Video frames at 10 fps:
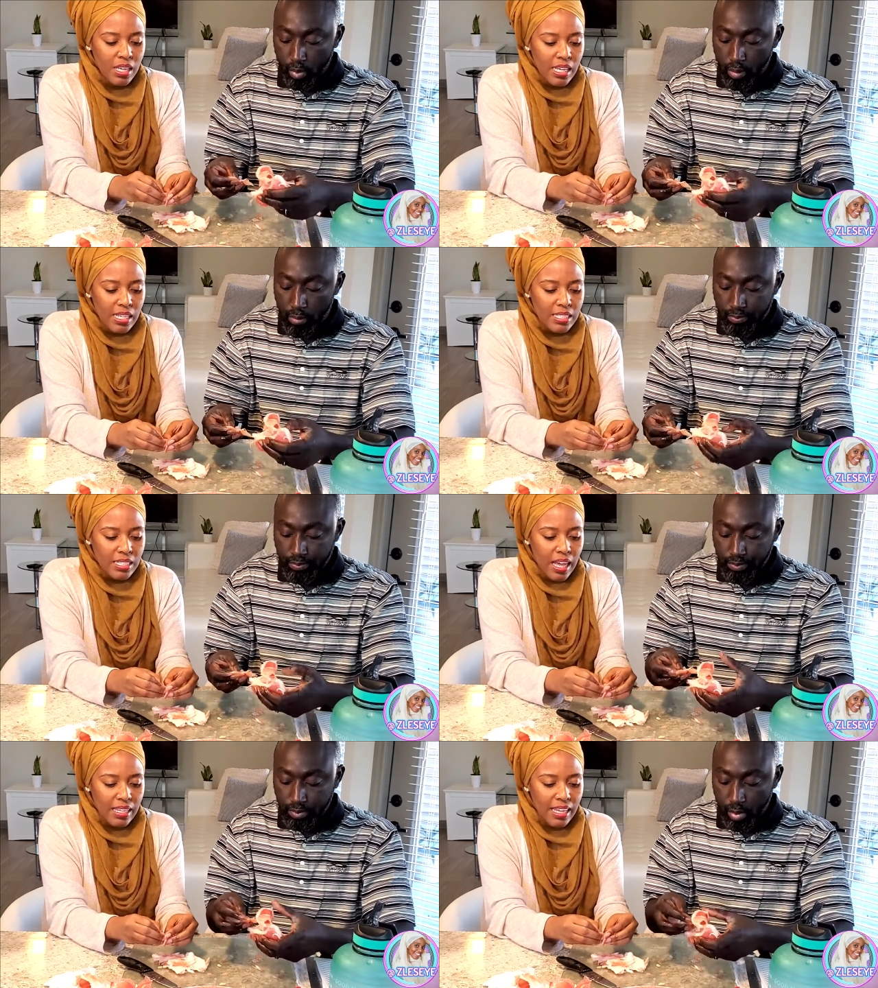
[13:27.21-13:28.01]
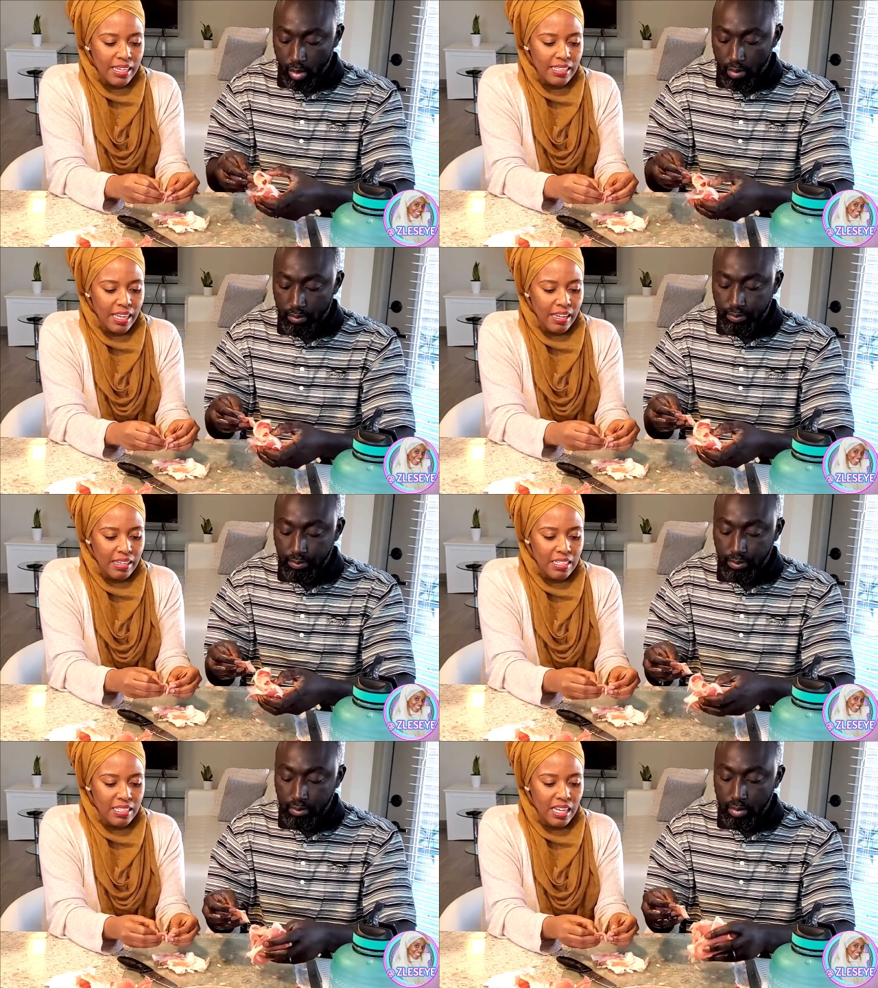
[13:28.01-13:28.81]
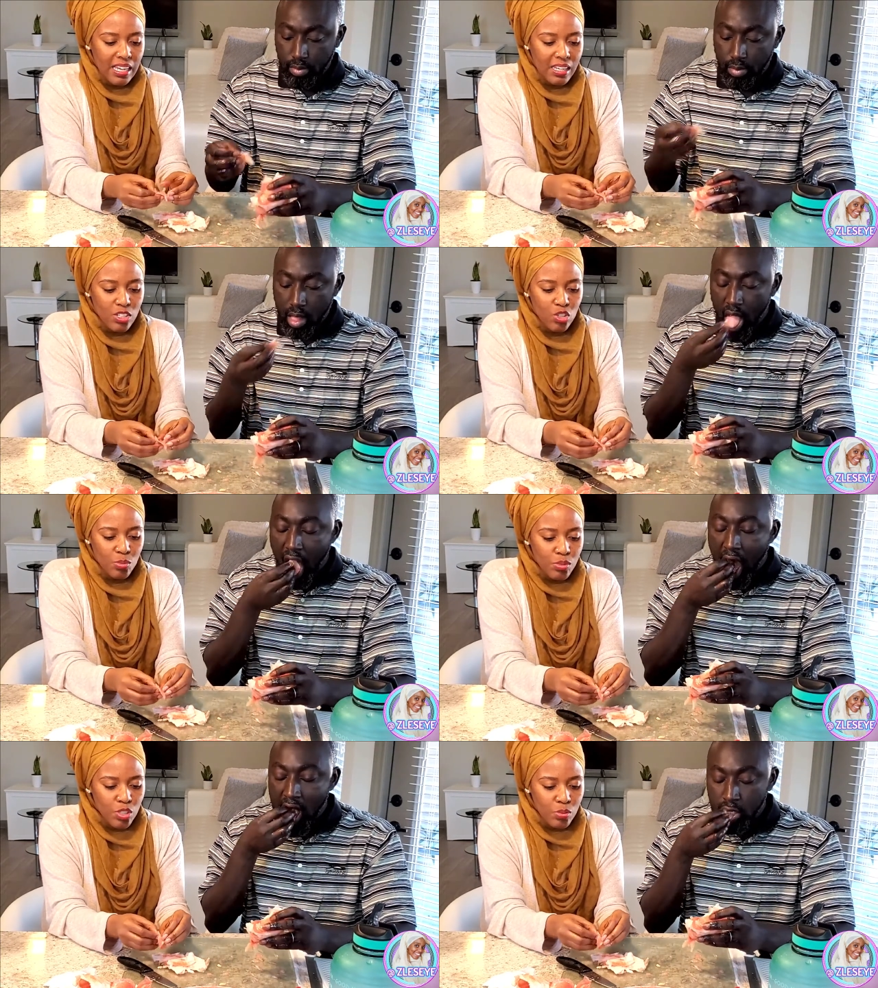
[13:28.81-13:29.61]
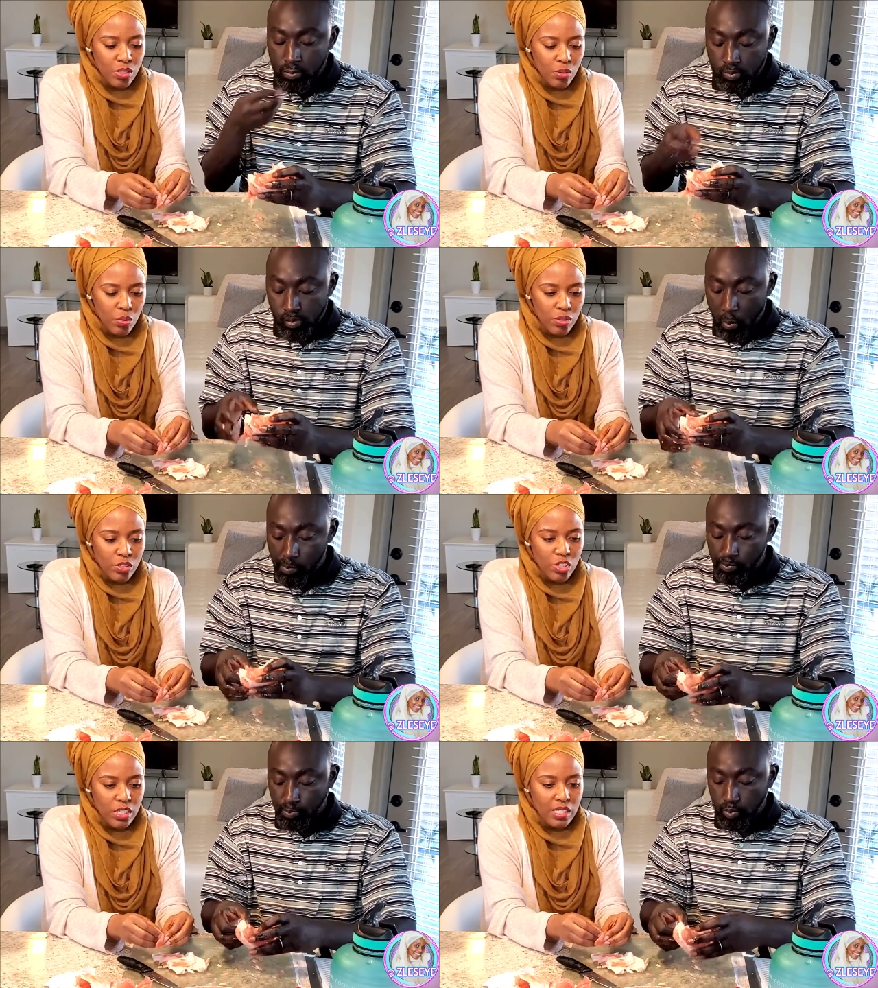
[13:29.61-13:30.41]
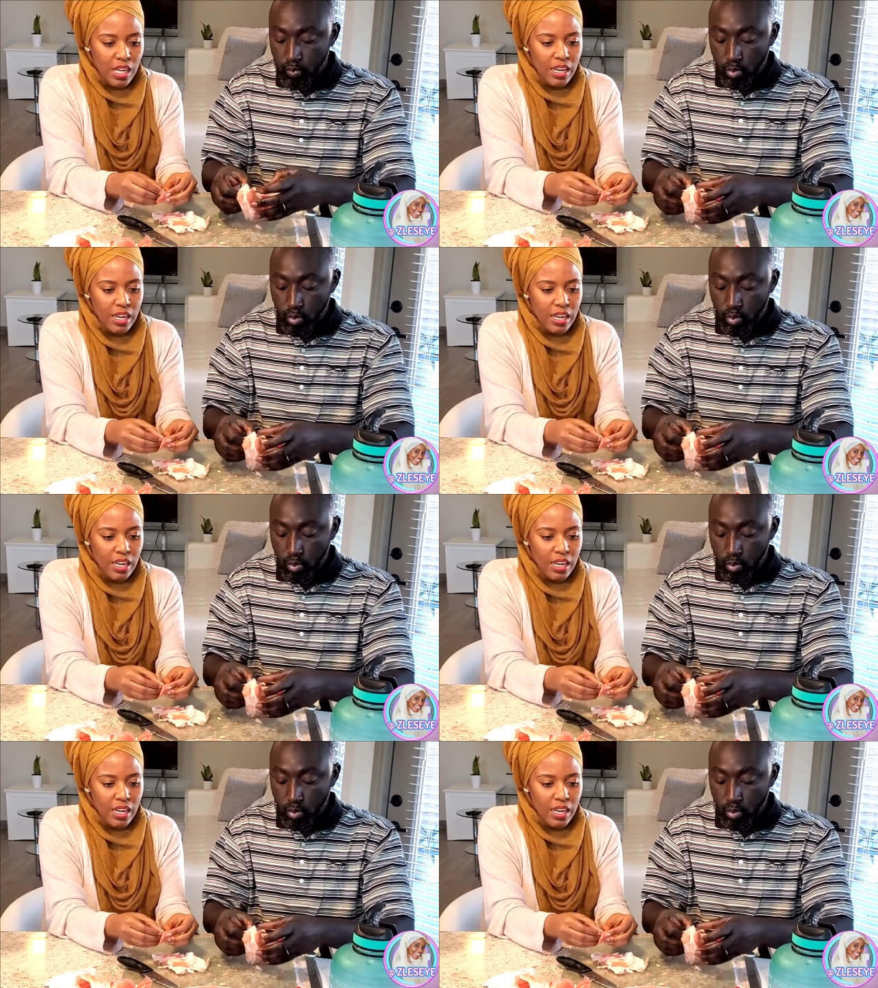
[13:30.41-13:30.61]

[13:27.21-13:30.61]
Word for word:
Speaker 1: It's not like that. And it's not like a super sweet orange. It's kind